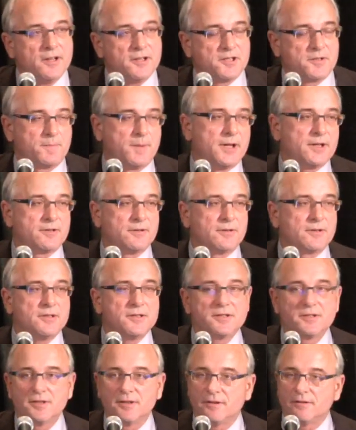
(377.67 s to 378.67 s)
the special
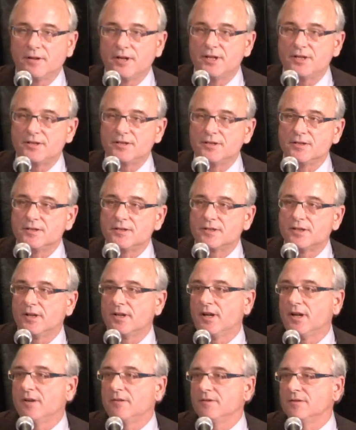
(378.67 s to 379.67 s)
considerations
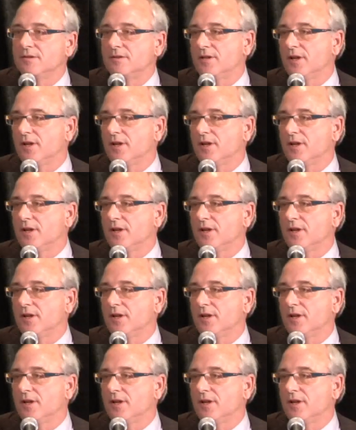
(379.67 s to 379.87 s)
set out in